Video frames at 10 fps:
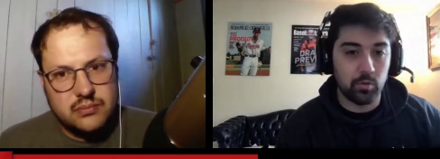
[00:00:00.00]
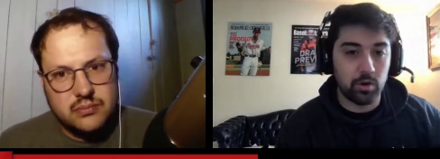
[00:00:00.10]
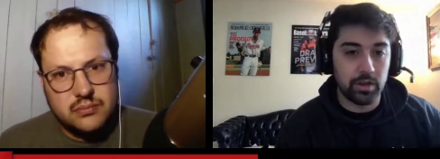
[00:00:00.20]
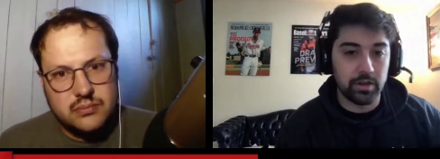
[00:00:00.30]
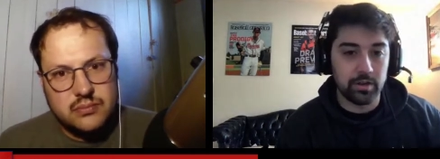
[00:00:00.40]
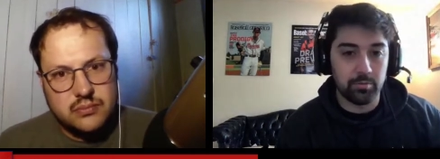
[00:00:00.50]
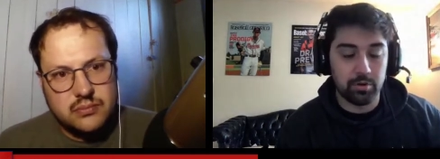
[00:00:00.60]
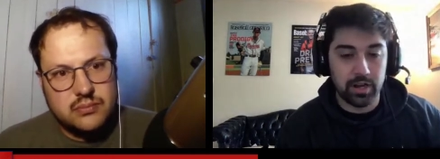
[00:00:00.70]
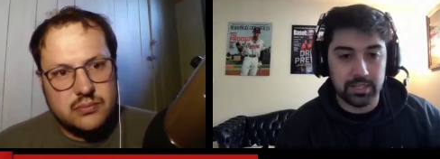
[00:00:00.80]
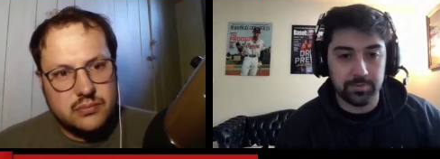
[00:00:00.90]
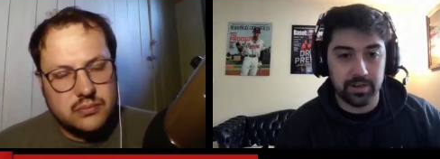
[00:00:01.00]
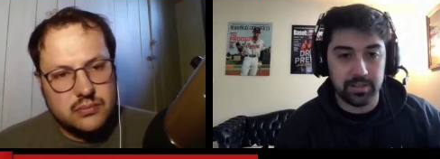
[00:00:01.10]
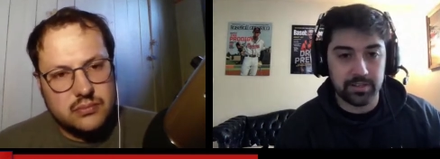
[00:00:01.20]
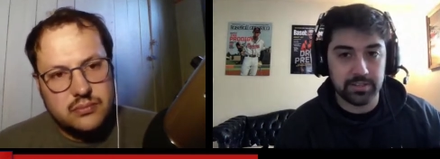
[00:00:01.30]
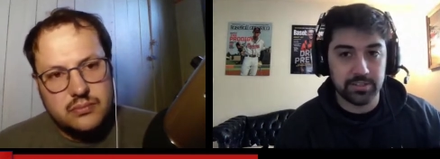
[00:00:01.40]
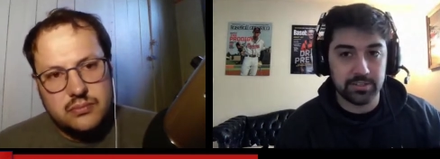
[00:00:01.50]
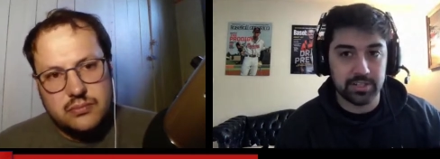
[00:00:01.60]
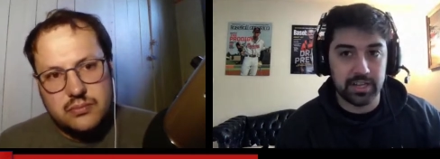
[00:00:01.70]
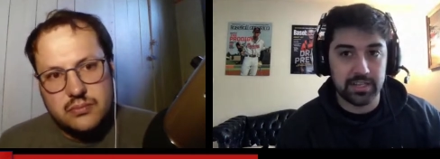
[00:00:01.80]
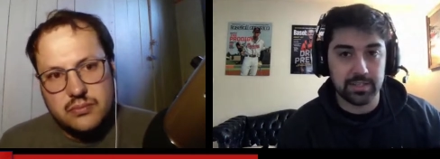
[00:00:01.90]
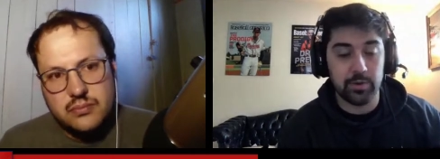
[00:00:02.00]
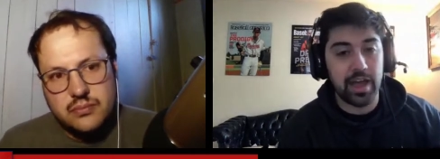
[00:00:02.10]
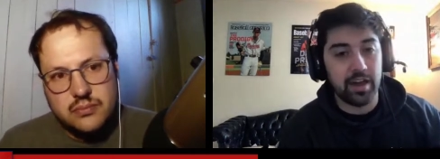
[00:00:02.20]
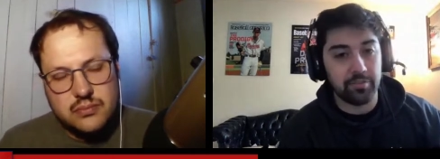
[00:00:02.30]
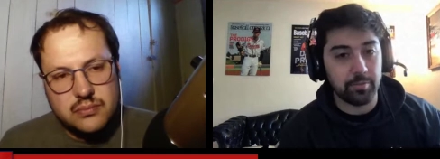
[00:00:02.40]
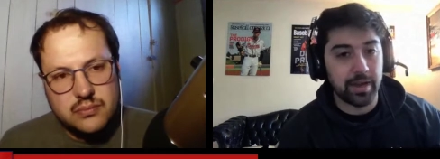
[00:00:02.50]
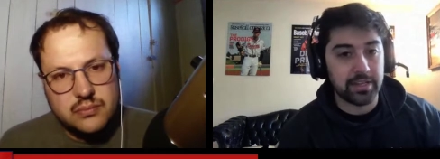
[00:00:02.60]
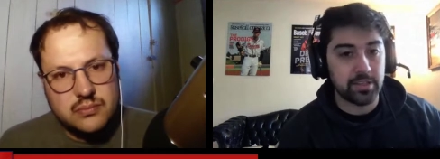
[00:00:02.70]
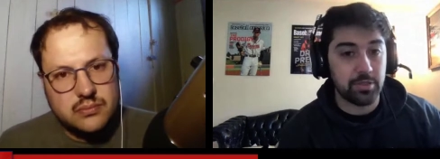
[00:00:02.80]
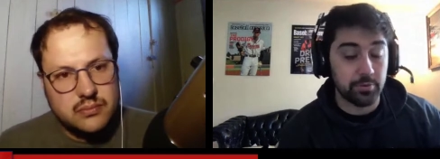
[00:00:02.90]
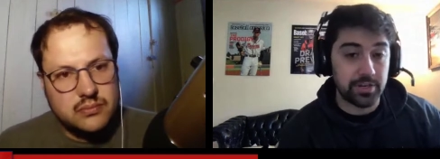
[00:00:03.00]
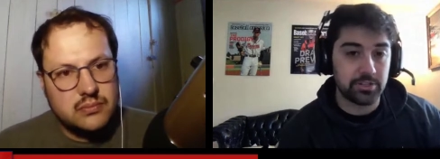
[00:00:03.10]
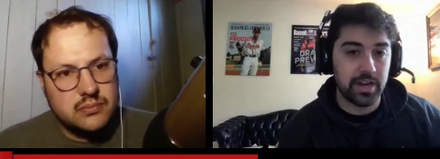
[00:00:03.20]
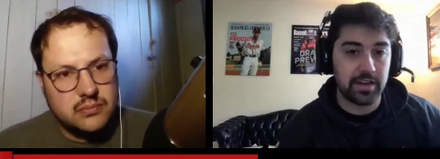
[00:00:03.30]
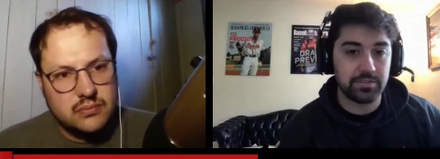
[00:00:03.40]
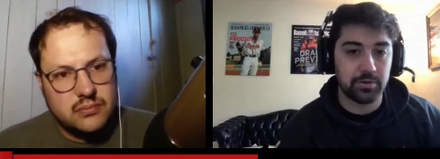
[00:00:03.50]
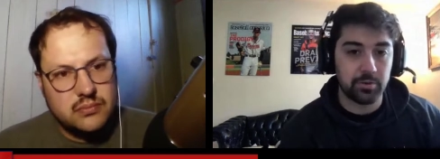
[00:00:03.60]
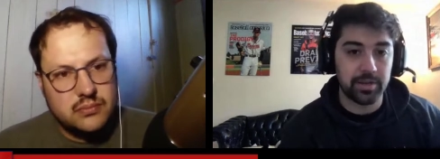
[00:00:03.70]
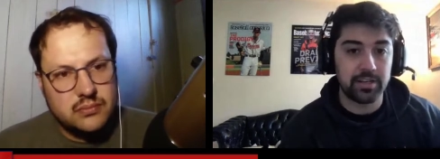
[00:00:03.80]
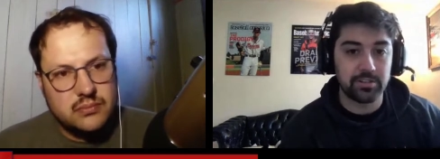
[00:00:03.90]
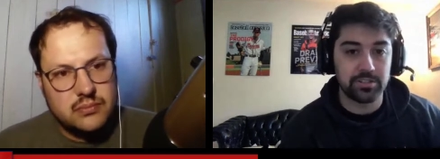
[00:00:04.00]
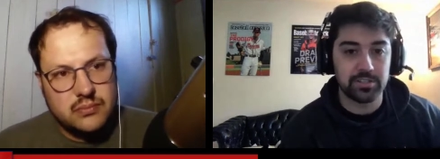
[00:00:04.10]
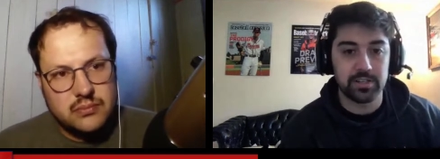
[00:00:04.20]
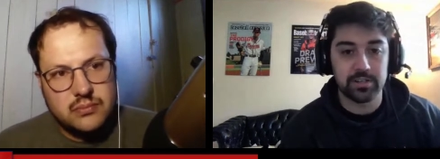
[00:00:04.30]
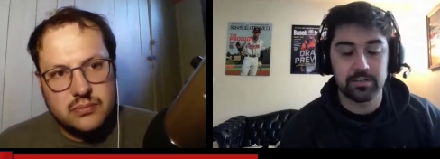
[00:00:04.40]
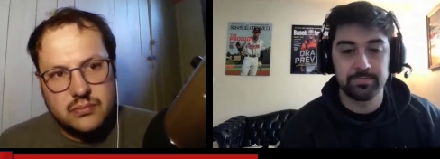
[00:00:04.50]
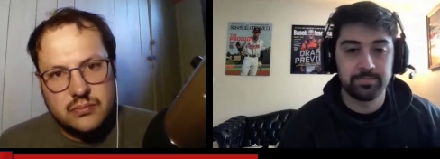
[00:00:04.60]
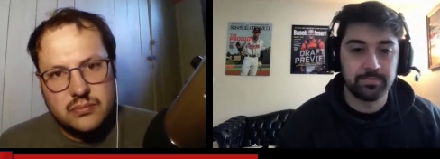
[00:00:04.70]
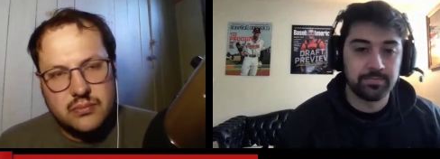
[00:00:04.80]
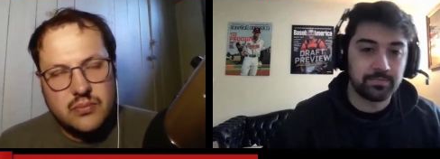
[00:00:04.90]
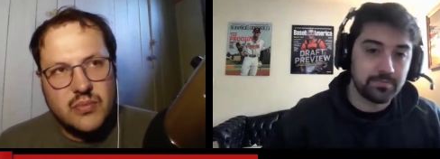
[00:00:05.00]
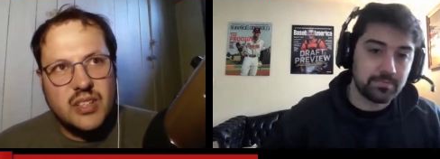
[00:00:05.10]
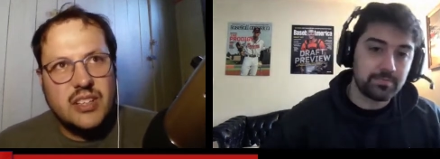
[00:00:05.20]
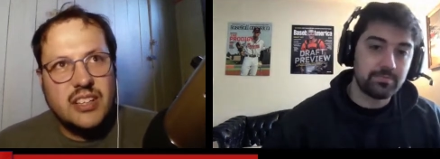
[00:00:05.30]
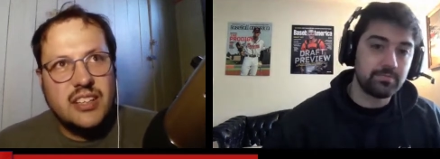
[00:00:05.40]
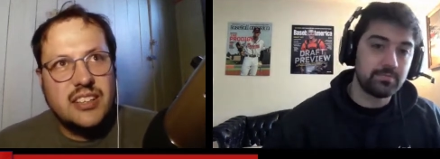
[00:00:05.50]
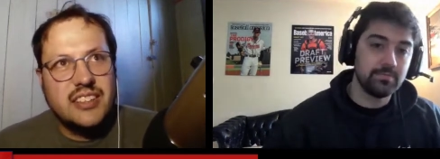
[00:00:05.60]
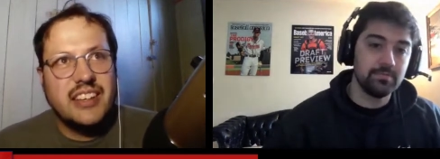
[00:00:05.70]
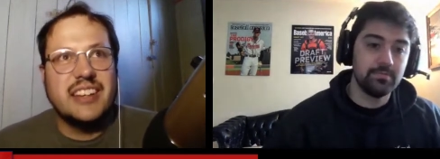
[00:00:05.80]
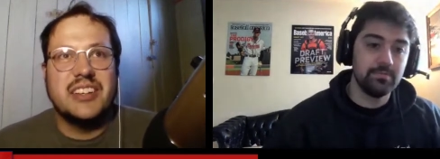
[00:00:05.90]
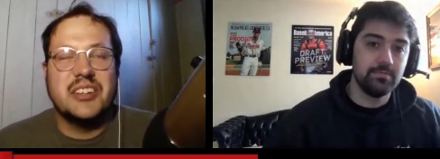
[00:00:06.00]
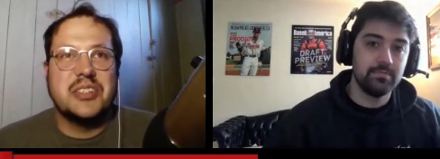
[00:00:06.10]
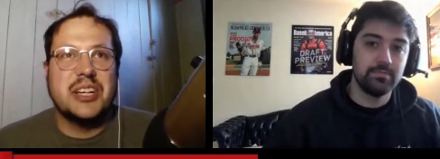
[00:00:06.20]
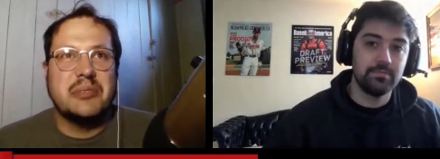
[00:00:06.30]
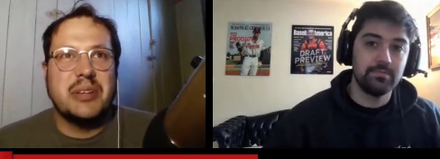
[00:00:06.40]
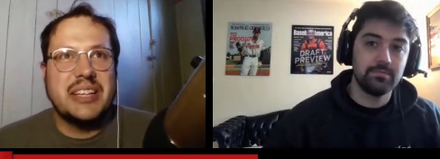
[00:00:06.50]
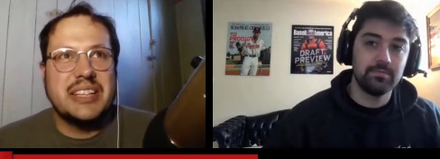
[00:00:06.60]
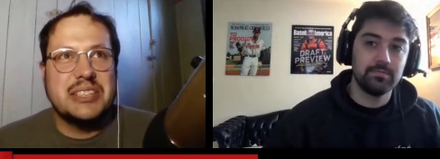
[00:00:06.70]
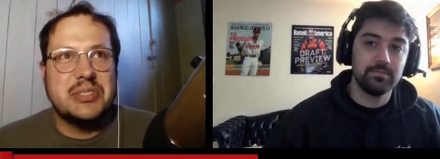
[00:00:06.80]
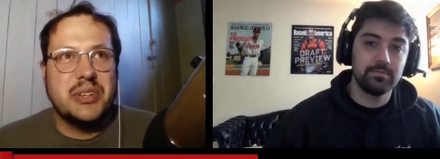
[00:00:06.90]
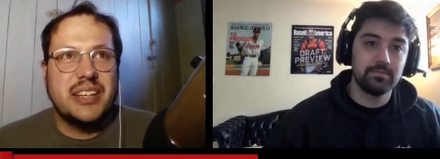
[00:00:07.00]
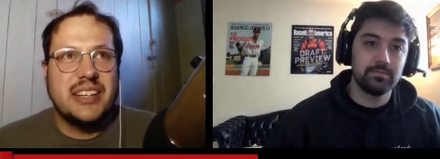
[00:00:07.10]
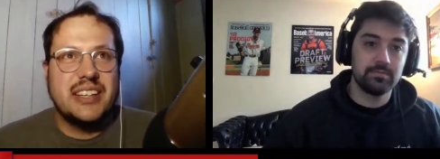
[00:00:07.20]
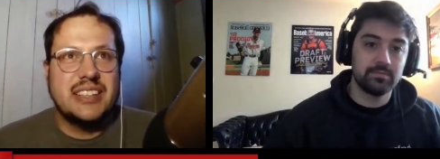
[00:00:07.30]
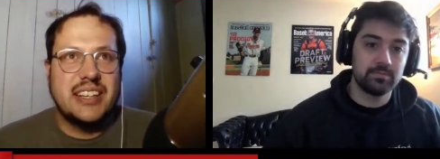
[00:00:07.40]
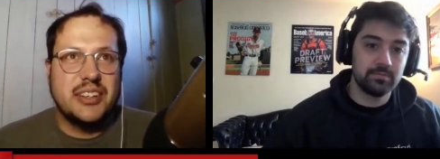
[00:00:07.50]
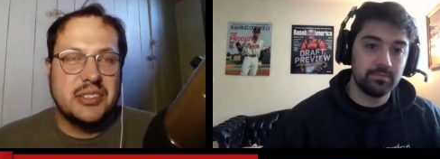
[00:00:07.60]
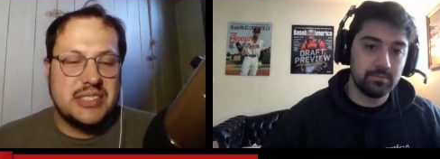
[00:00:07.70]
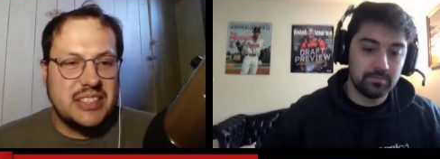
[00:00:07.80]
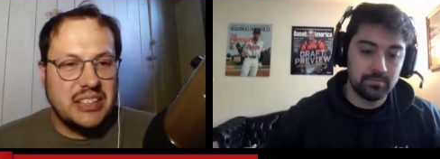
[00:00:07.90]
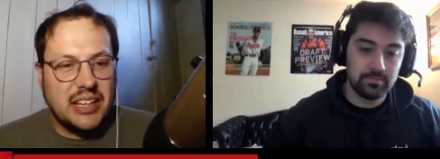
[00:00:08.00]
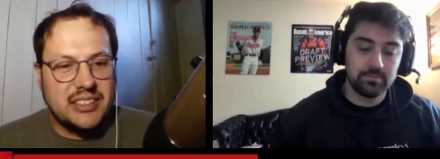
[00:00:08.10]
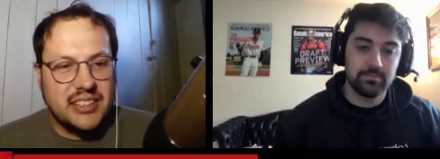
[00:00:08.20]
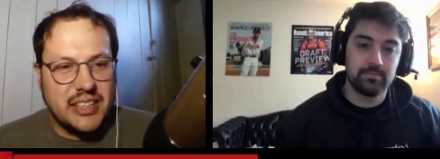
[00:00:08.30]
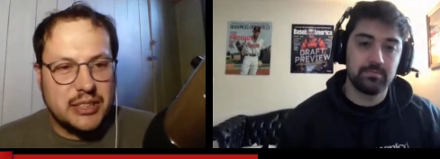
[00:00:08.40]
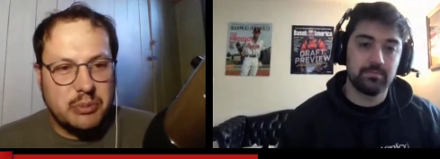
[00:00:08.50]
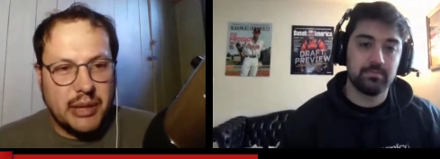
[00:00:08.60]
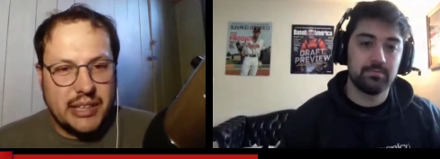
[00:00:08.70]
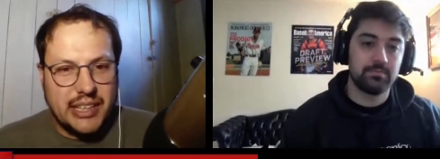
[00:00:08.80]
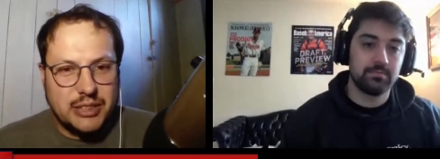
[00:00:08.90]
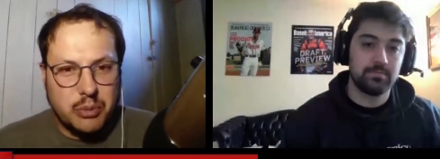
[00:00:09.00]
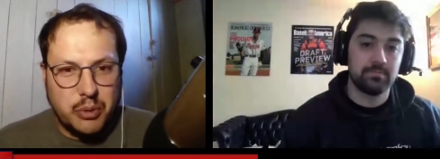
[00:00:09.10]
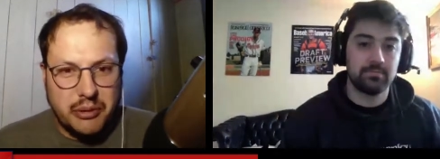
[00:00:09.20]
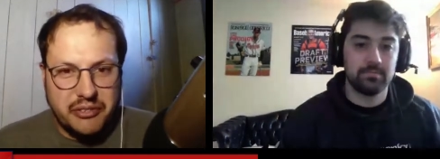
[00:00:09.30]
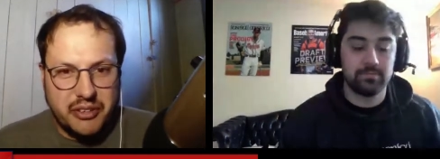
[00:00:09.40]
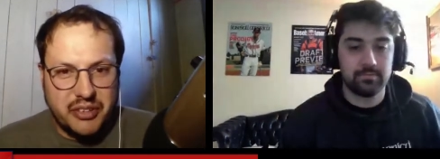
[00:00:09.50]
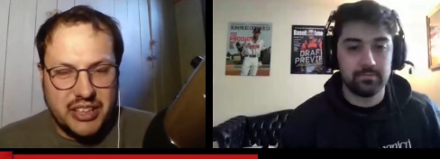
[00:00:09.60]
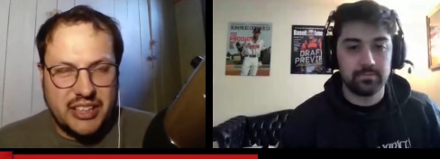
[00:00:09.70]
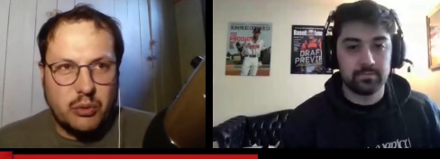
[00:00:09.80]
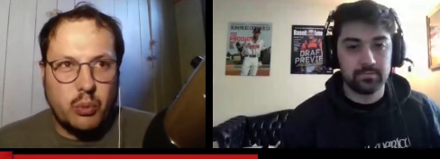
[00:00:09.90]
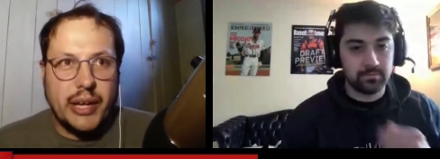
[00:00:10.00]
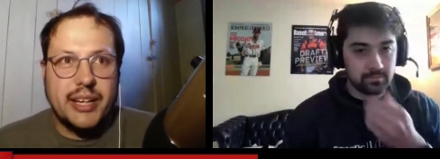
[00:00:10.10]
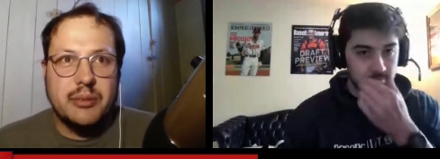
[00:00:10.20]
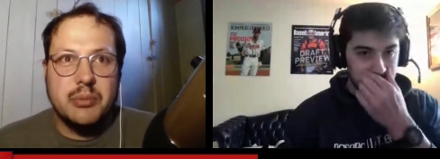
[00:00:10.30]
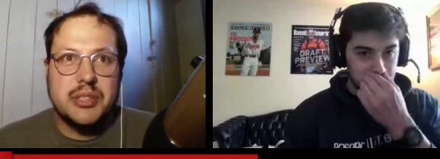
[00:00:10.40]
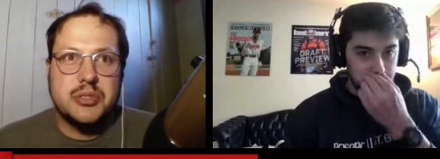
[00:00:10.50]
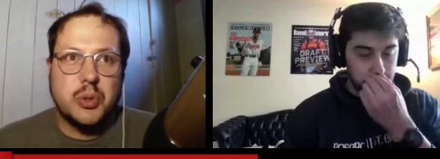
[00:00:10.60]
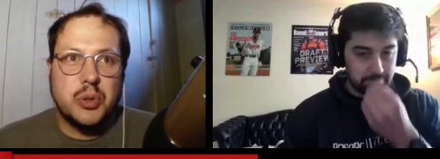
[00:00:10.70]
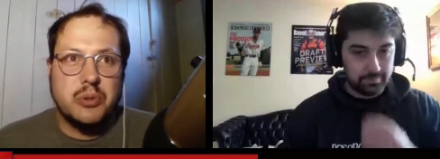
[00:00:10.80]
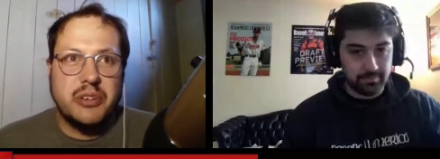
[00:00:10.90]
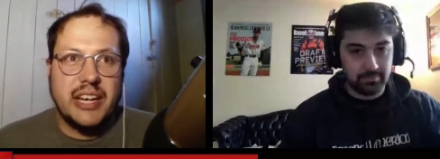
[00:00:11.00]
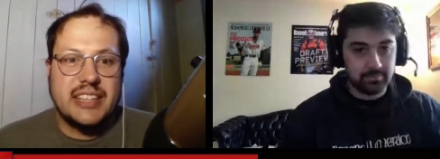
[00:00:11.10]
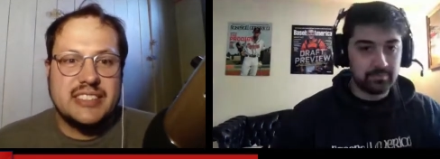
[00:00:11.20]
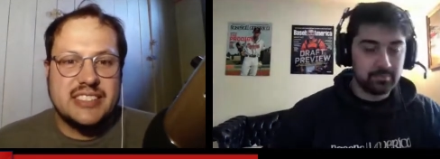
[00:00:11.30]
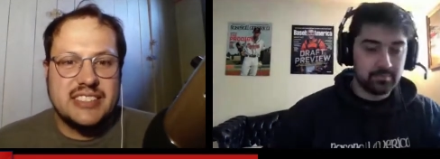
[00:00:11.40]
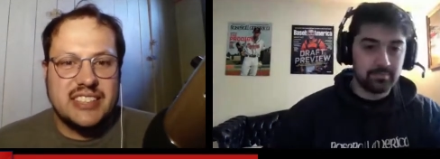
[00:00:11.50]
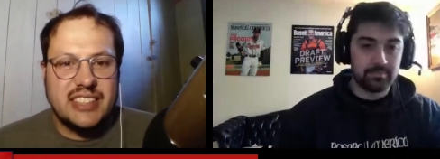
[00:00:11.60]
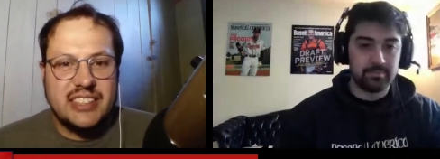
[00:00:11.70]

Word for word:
Speaker 1: one prospect in this year's class that we have the past three drafts. So it'll be interesting.
Speaker 2: Yeah, you know, you talk about like history. I know this is a Locked On Indians podcast, but one of my favorite like random historical facts is